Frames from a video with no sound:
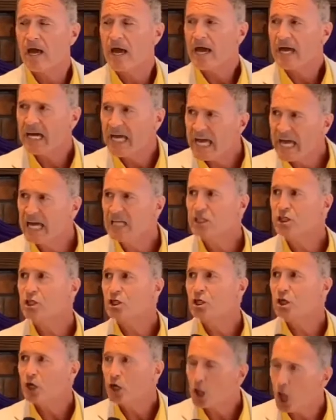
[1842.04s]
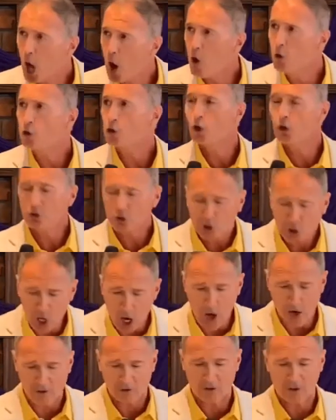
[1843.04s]
Each local
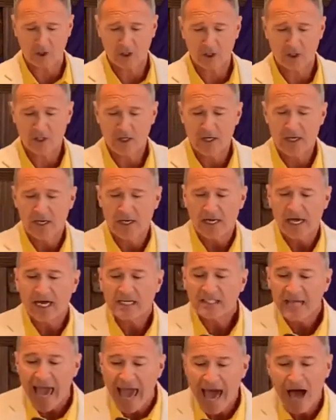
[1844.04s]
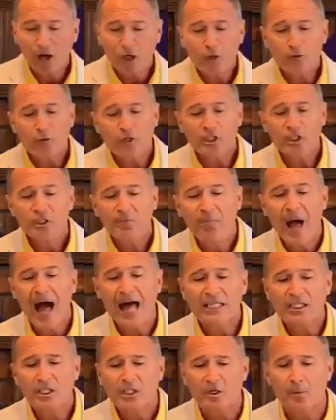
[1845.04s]
church is held
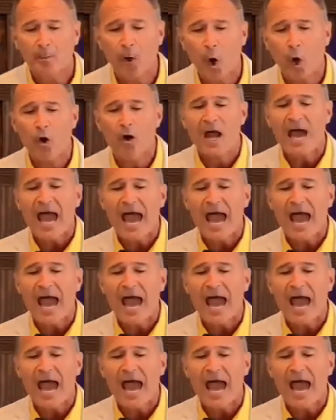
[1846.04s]
responsible,